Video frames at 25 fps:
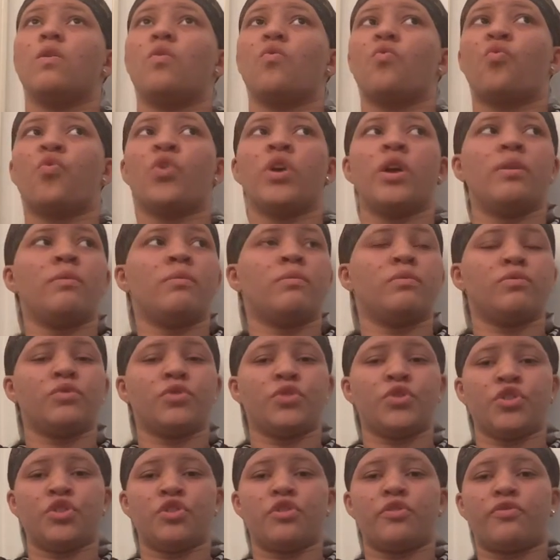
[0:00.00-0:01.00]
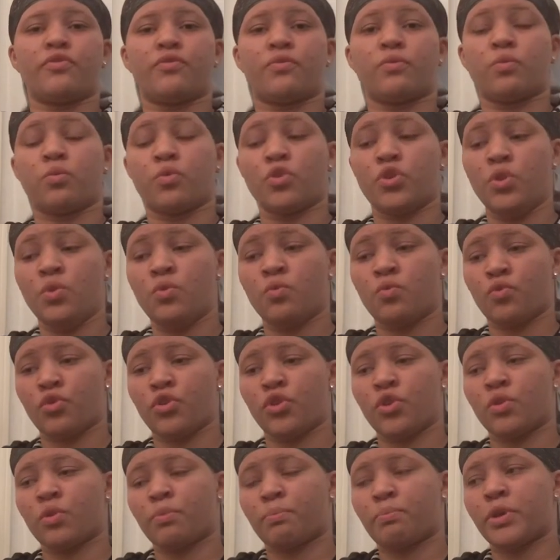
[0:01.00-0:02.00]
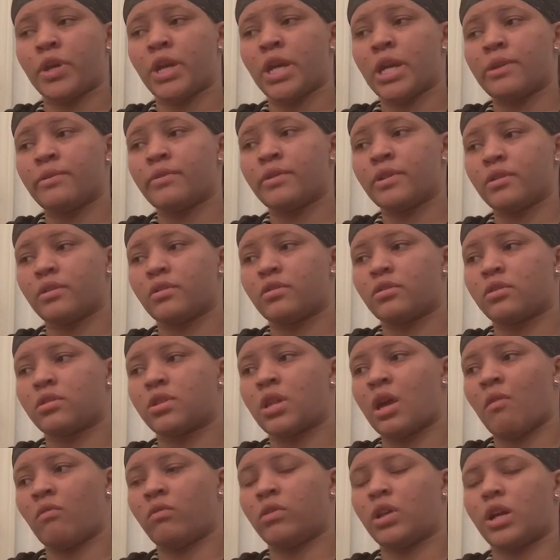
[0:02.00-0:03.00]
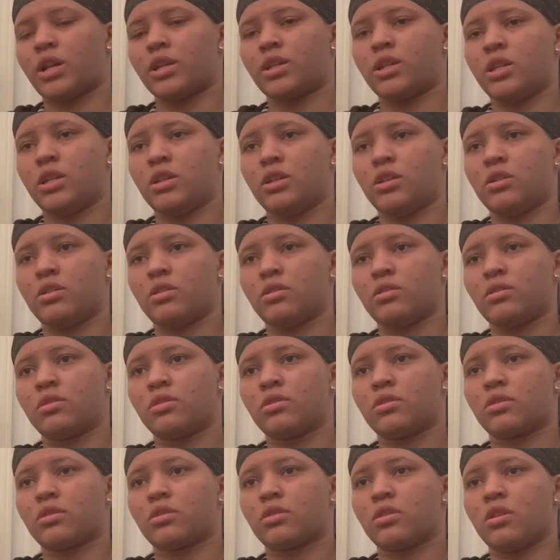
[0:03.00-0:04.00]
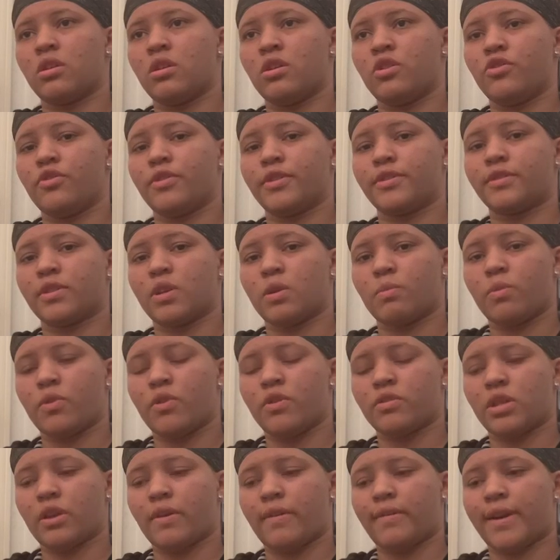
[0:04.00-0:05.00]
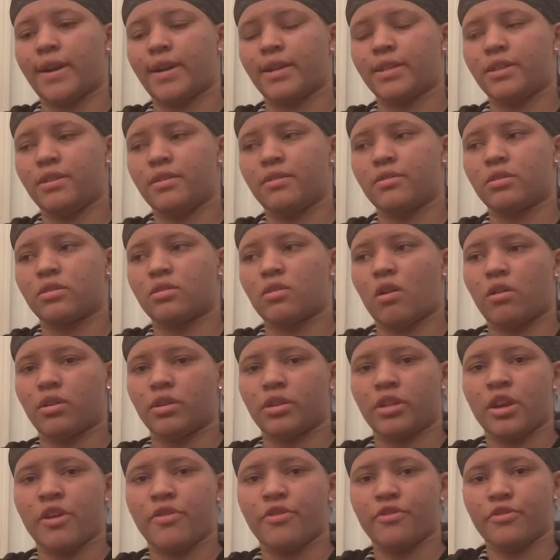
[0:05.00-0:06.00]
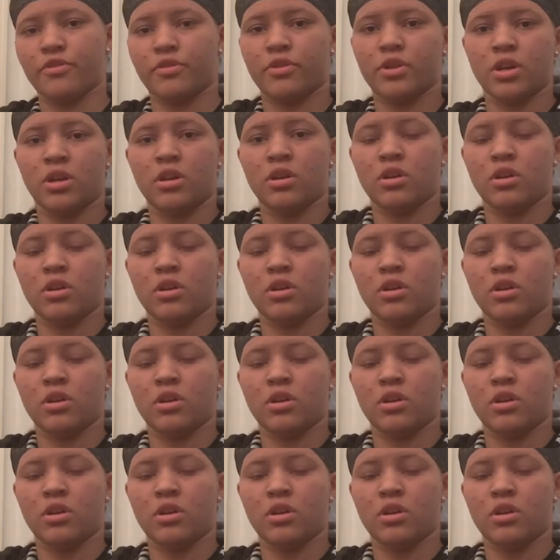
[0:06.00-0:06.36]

when your when you when your parents have a lot of kids and your step parents have a lot of kids all together,